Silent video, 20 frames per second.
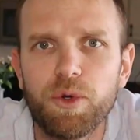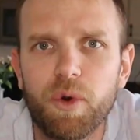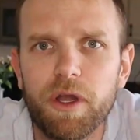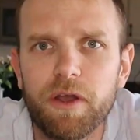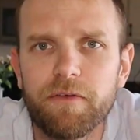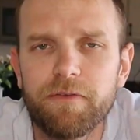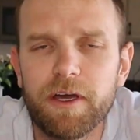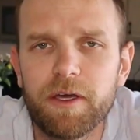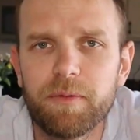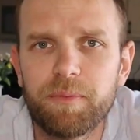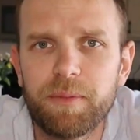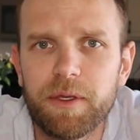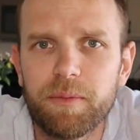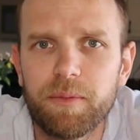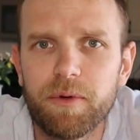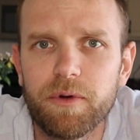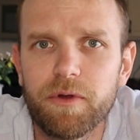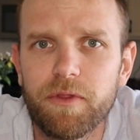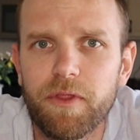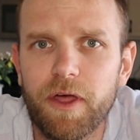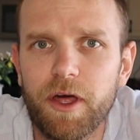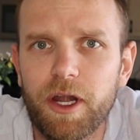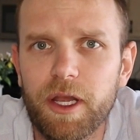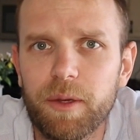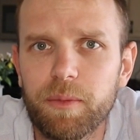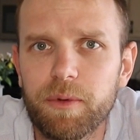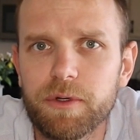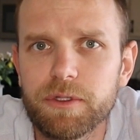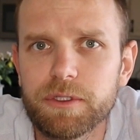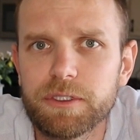want to find people that are
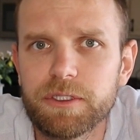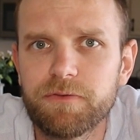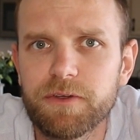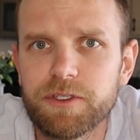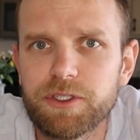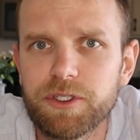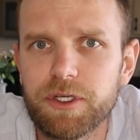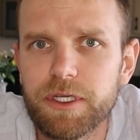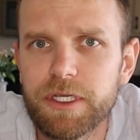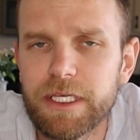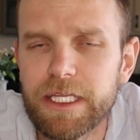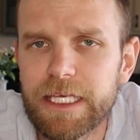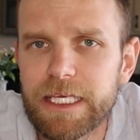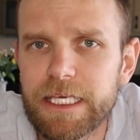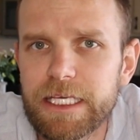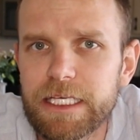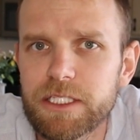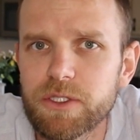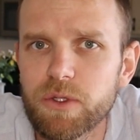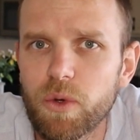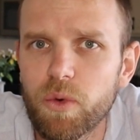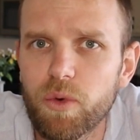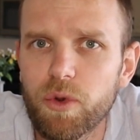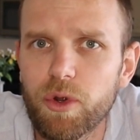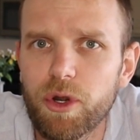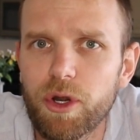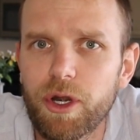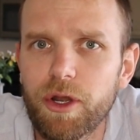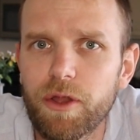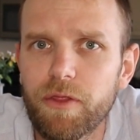able to fit your needs
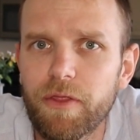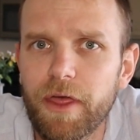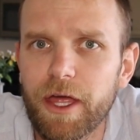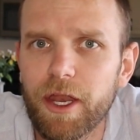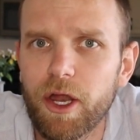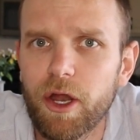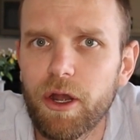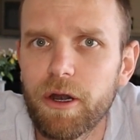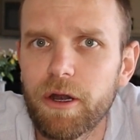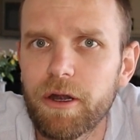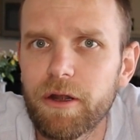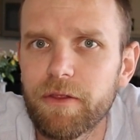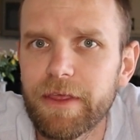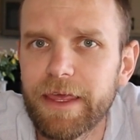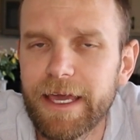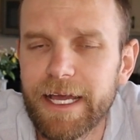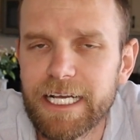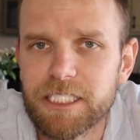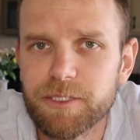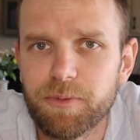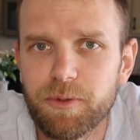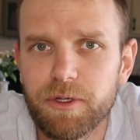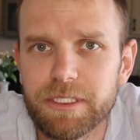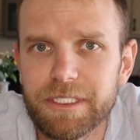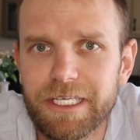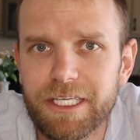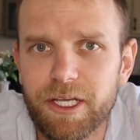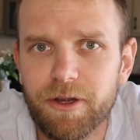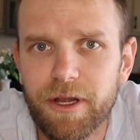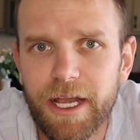or that are the
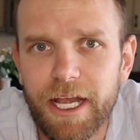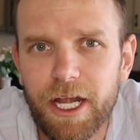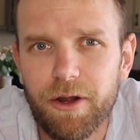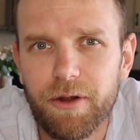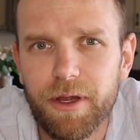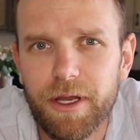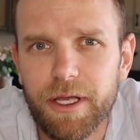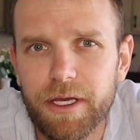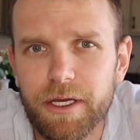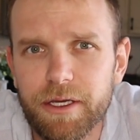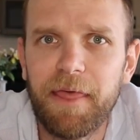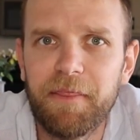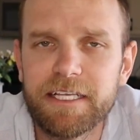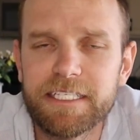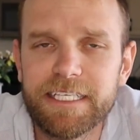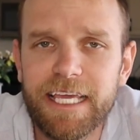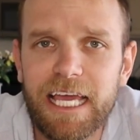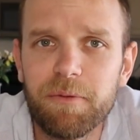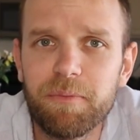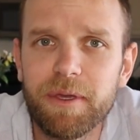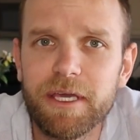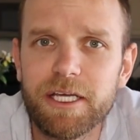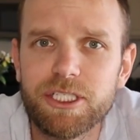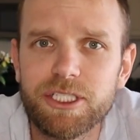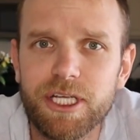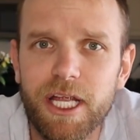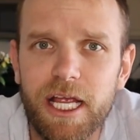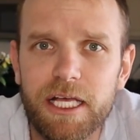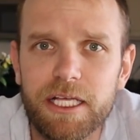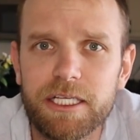experts in your area. This can be a
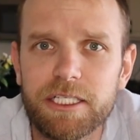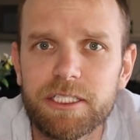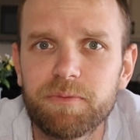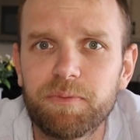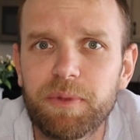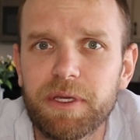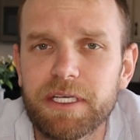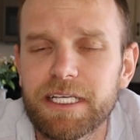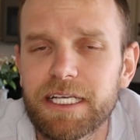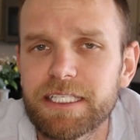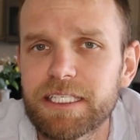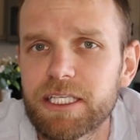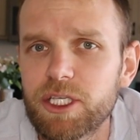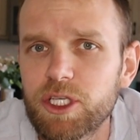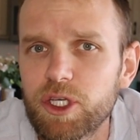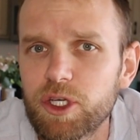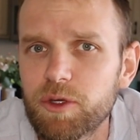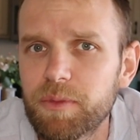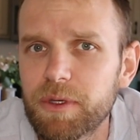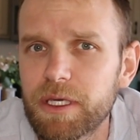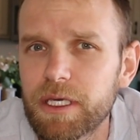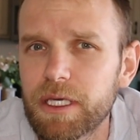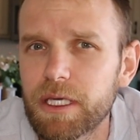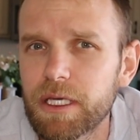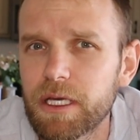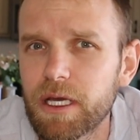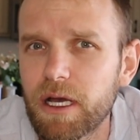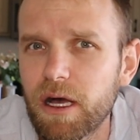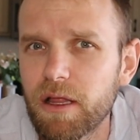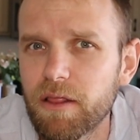challenge because as a
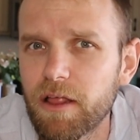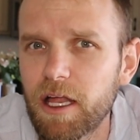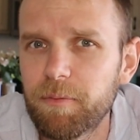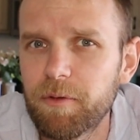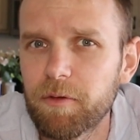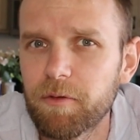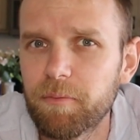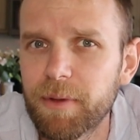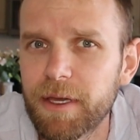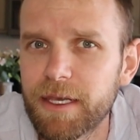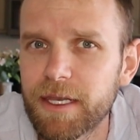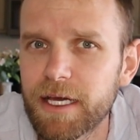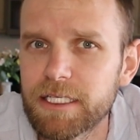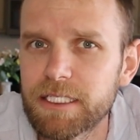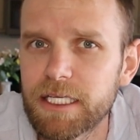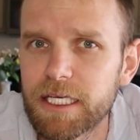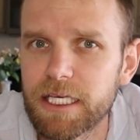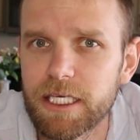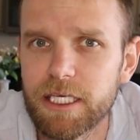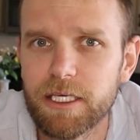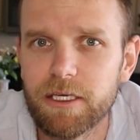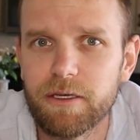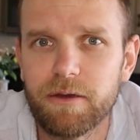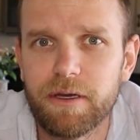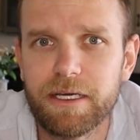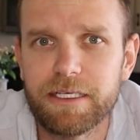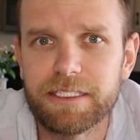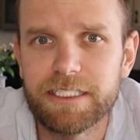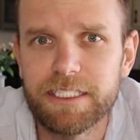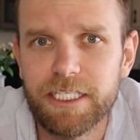newbie, a lot of people may not take you
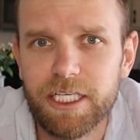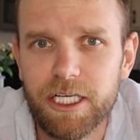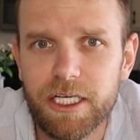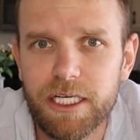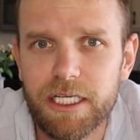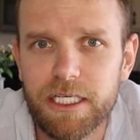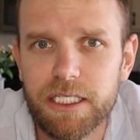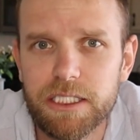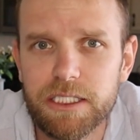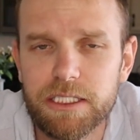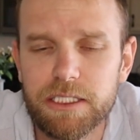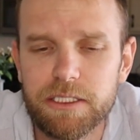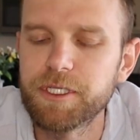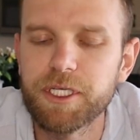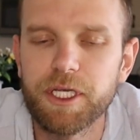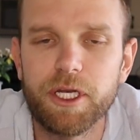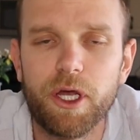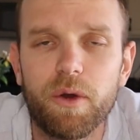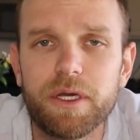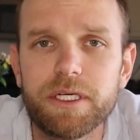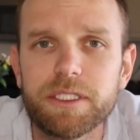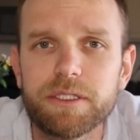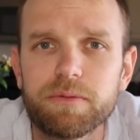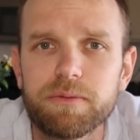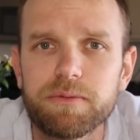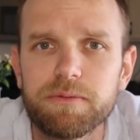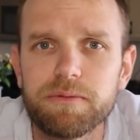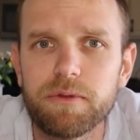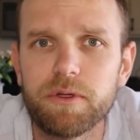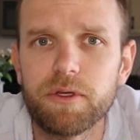as serious, but you can always
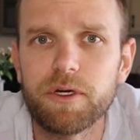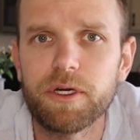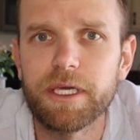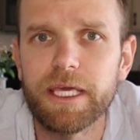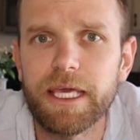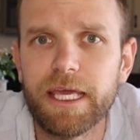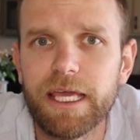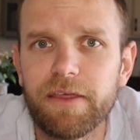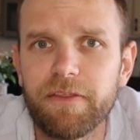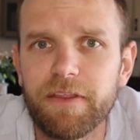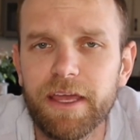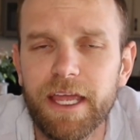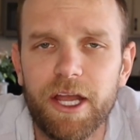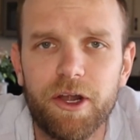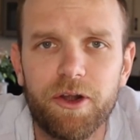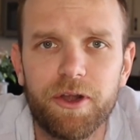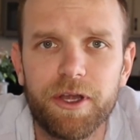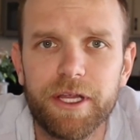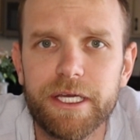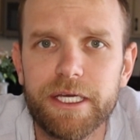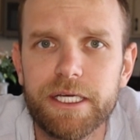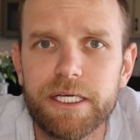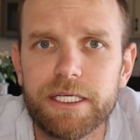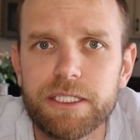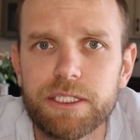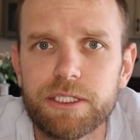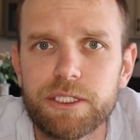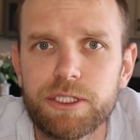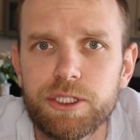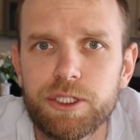look in the
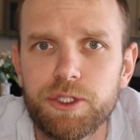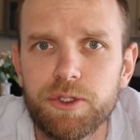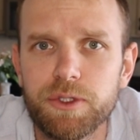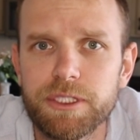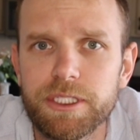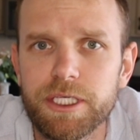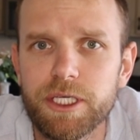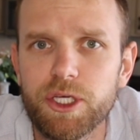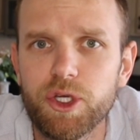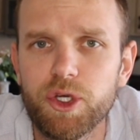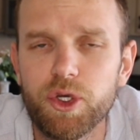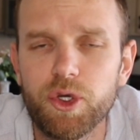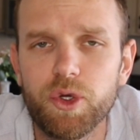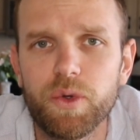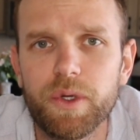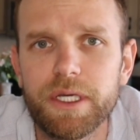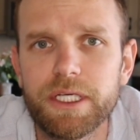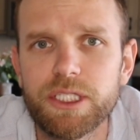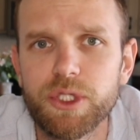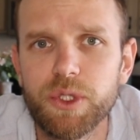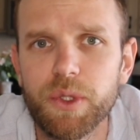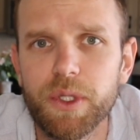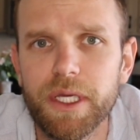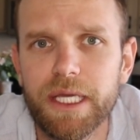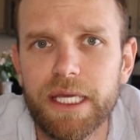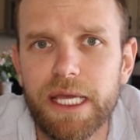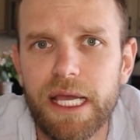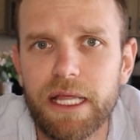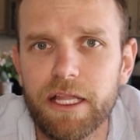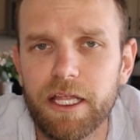area to see who is
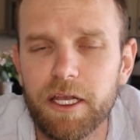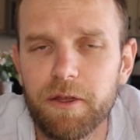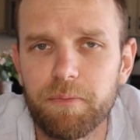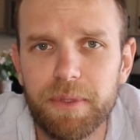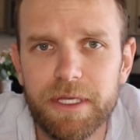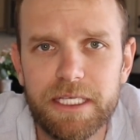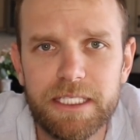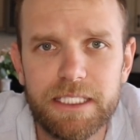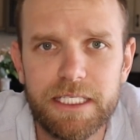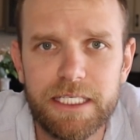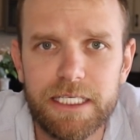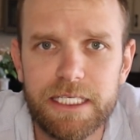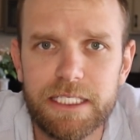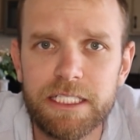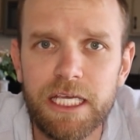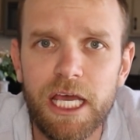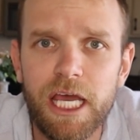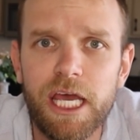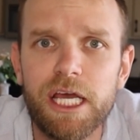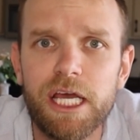doing a lot of business,